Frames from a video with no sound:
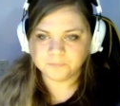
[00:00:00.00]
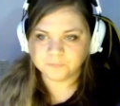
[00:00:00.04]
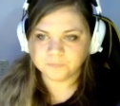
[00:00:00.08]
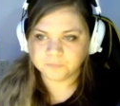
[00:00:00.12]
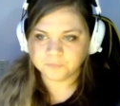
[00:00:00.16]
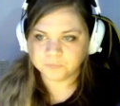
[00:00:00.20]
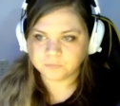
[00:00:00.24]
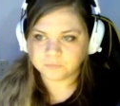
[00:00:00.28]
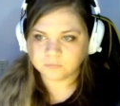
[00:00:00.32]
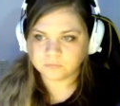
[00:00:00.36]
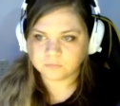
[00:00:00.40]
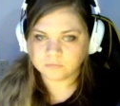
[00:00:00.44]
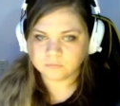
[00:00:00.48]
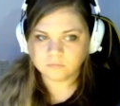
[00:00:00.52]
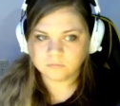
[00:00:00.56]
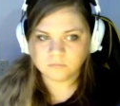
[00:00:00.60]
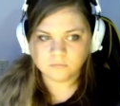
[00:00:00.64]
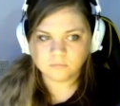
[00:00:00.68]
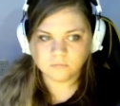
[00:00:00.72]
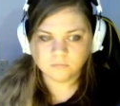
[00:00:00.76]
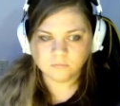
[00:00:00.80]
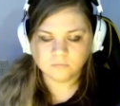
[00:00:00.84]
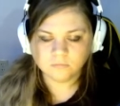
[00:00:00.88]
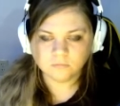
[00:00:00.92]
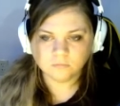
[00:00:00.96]

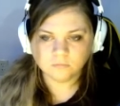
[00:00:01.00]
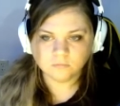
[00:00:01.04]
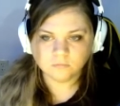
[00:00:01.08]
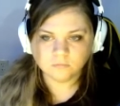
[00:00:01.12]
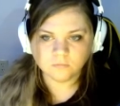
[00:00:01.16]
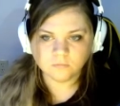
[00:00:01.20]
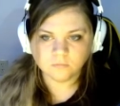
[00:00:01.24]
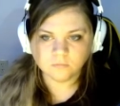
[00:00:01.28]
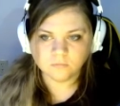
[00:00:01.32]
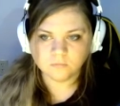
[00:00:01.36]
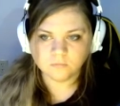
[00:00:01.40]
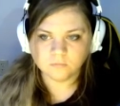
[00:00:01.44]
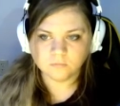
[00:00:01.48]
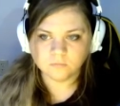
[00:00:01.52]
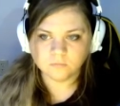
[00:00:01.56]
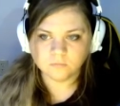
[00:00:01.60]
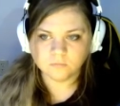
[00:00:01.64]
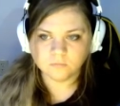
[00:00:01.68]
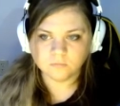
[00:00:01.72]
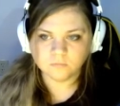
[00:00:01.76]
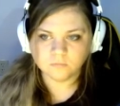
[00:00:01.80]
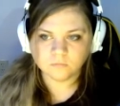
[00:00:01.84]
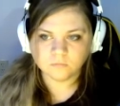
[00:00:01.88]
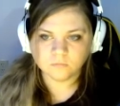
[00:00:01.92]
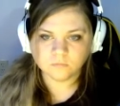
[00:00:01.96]

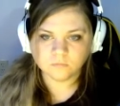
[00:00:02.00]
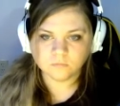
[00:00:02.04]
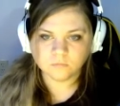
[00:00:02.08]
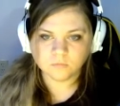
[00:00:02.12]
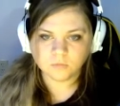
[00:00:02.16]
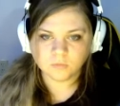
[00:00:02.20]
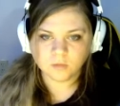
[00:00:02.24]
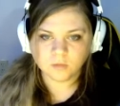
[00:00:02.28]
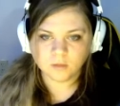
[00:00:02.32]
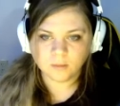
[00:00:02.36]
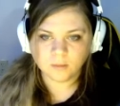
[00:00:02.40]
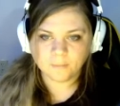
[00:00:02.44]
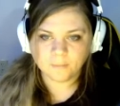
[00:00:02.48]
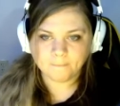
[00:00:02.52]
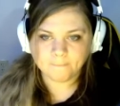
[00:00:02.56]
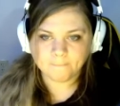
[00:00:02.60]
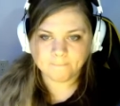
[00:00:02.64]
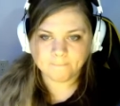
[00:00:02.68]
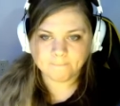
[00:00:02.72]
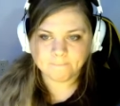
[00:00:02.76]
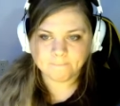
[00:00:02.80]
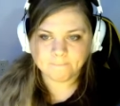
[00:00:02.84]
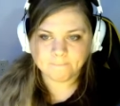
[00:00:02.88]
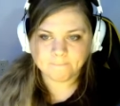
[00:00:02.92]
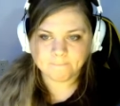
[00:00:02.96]

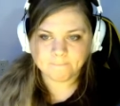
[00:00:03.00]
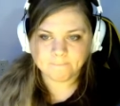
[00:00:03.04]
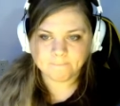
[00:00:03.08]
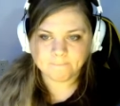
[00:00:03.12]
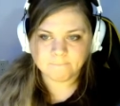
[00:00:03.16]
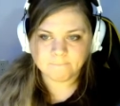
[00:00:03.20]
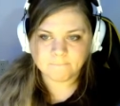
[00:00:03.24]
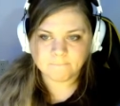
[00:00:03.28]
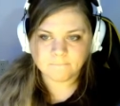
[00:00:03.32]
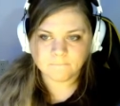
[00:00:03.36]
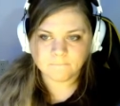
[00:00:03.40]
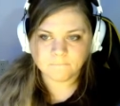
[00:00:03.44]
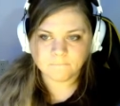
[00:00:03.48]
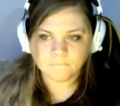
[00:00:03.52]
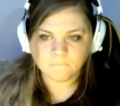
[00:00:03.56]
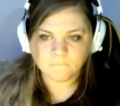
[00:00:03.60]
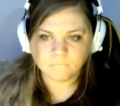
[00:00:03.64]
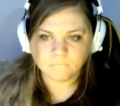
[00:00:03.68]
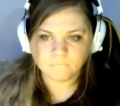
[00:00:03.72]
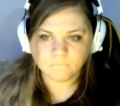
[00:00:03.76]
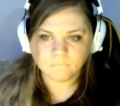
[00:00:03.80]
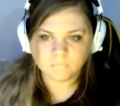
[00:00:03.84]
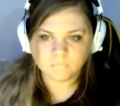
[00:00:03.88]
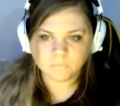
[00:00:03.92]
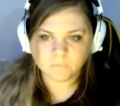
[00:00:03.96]

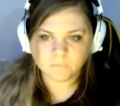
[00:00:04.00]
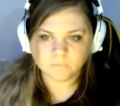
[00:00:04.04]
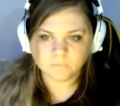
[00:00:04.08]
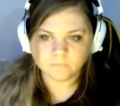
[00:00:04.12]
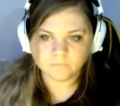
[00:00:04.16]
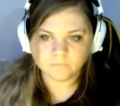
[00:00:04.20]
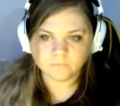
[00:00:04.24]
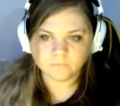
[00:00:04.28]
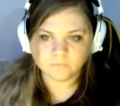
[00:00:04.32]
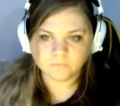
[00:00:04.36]
Nobody speaks.